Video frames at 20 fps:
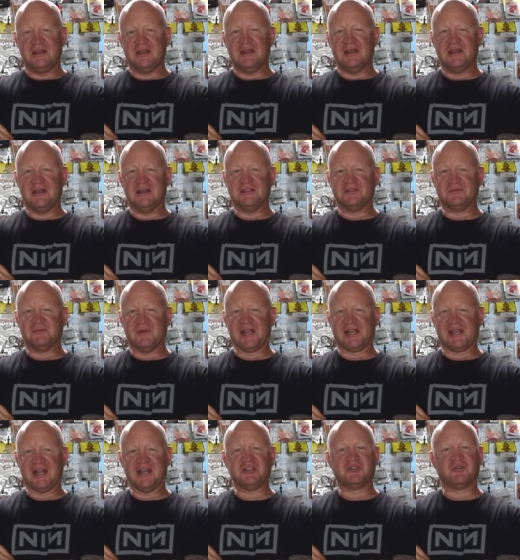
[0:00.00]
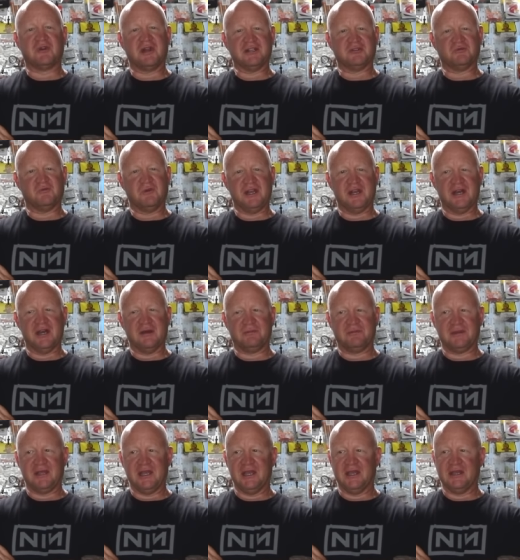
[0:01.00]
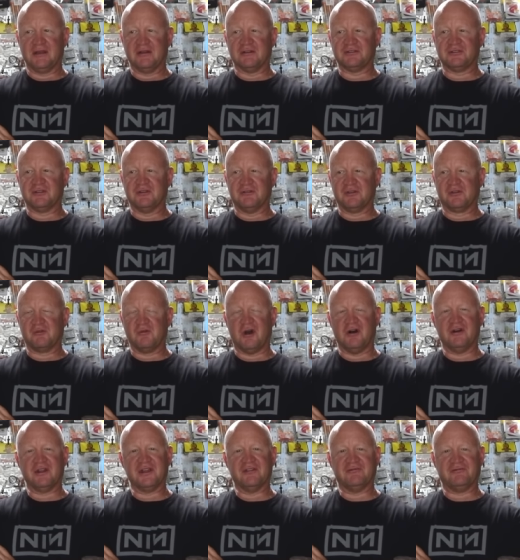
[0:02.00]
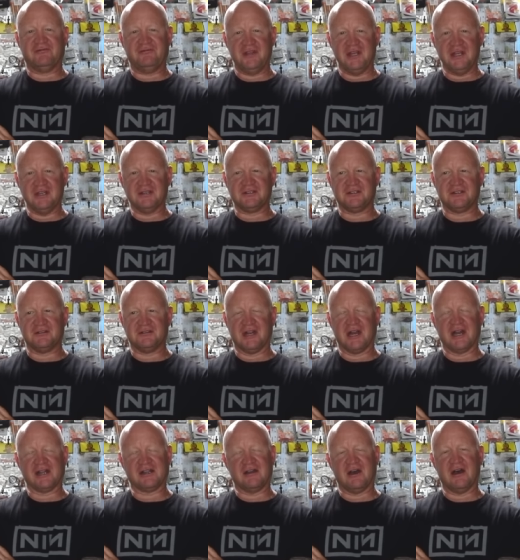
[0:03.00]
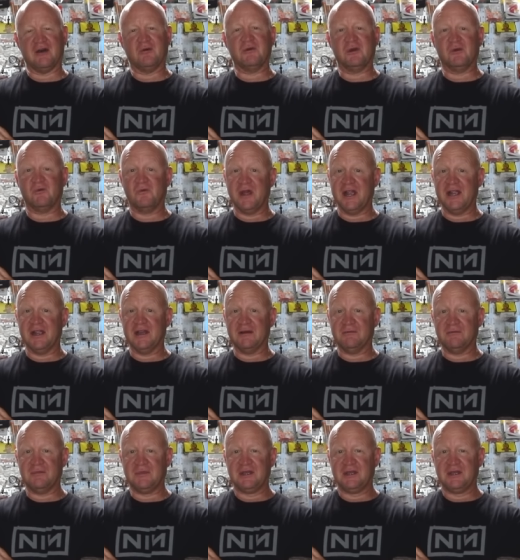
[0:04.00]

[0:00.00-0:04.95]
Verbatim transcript: is my catch rates went up, and also the quality of fish that I caught went way up.